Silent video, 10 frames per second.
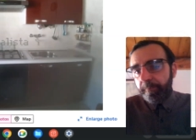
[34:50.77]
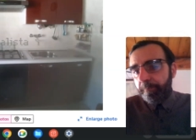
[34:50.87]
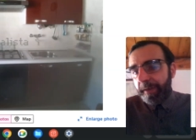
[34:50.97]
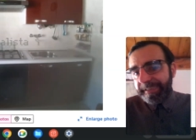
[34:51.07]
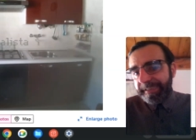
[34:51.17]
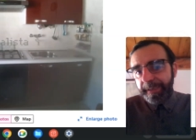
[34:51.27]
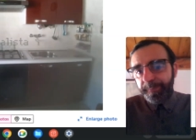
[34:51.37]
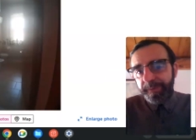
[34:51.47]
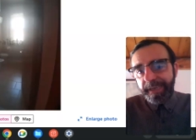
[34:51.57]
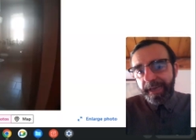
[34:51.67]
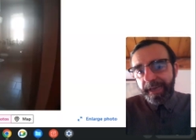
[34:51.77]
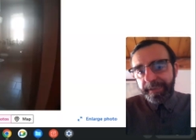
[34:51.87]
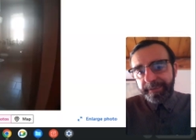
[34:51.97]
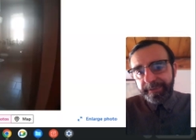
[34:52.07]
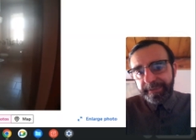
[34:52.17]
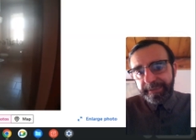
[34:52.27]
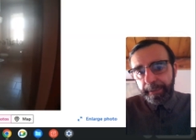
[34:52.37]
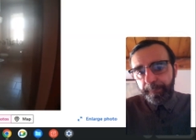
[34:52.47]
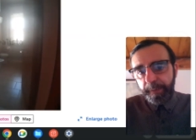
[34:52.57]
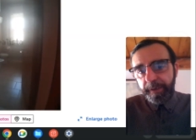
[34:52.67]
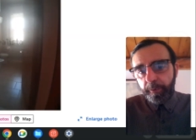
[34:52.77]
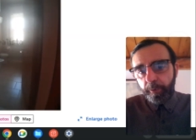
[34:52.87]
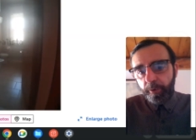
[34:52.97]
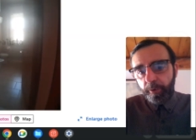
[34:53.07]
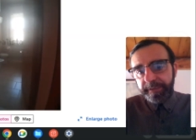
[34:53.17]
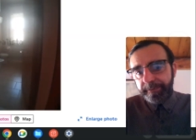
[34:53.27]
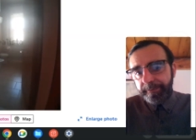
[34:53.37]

might skip the ad simply because